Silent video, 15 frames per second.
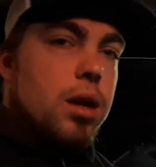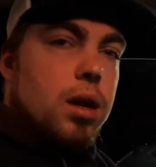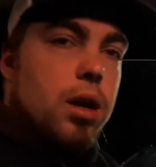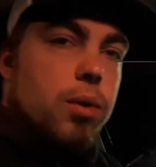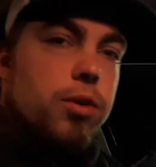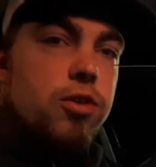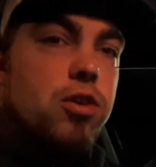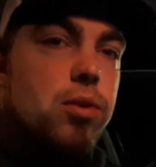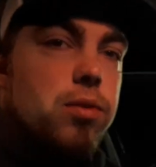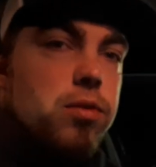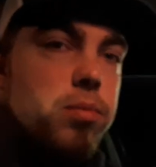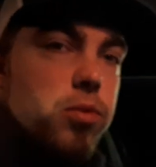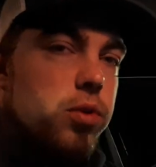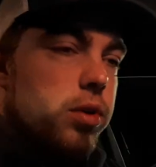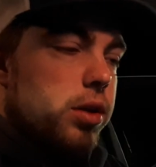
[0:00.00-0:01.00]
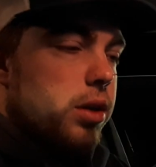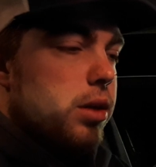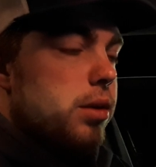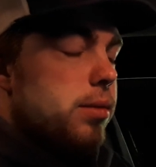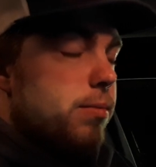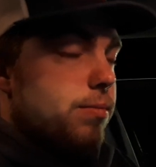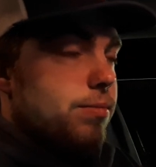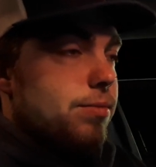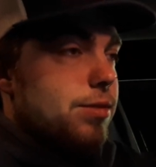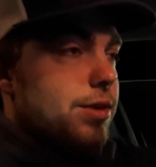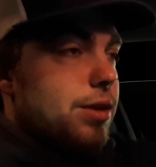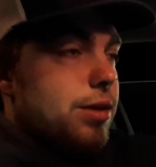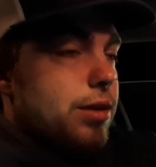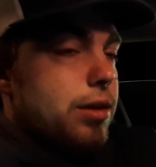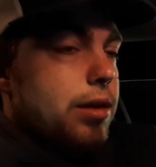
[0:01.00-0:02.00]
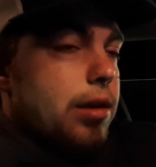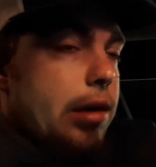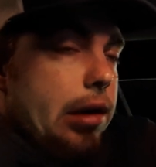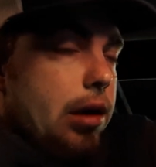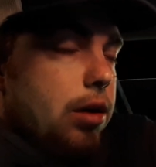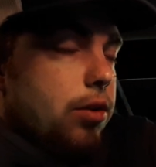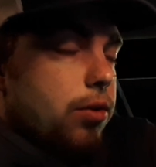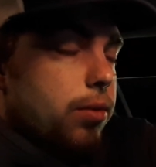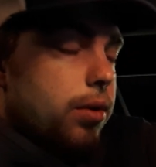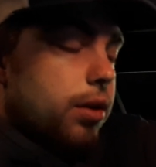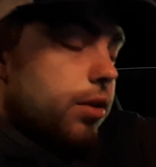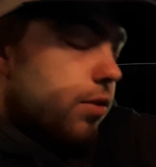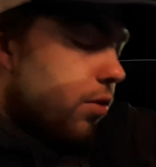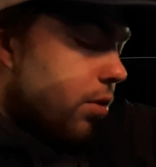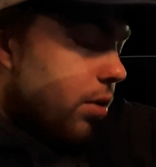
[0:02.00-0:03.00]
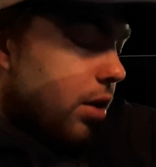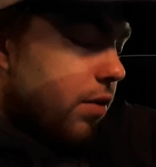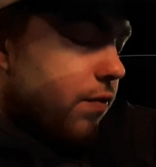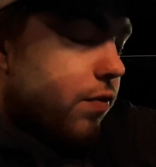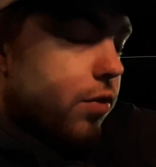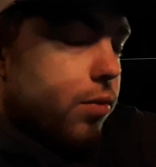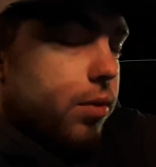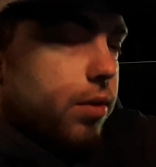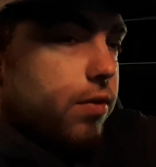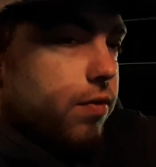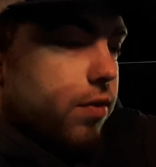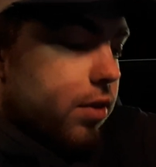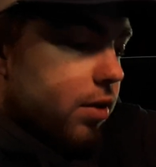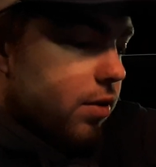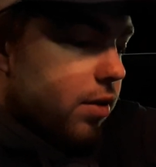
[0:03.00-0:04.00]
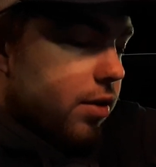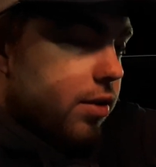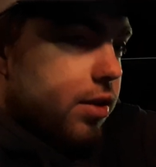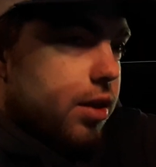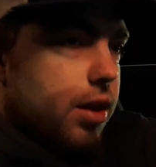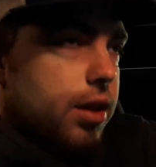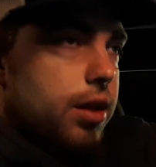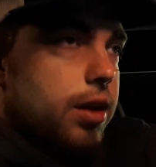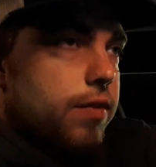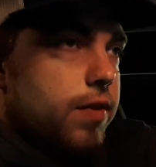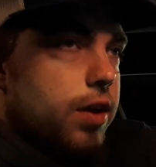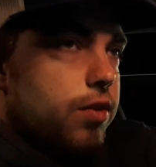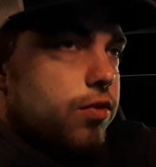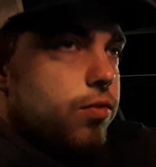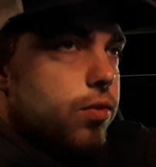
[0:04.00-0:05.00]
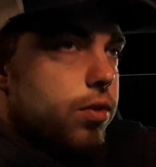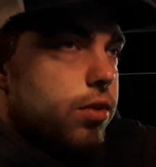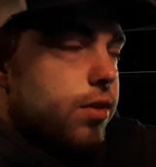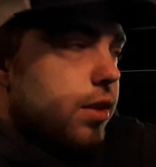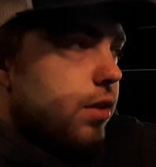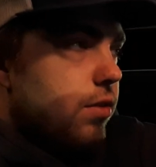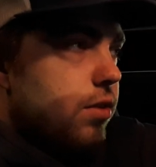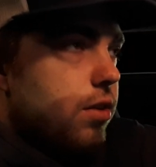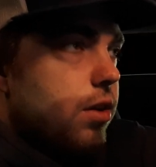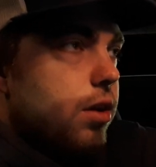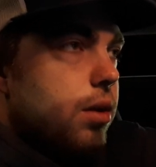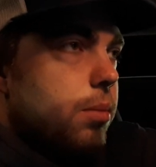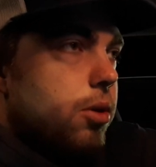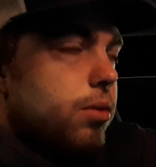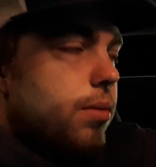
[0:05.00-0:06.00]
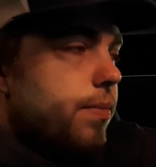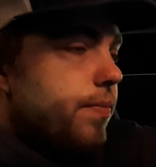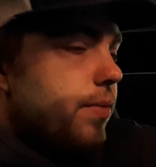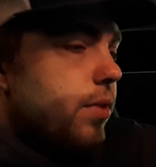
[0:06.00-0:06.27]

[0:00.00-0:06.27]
I wish I was more um under a certain influence for this because then I'd have actual things to talk about.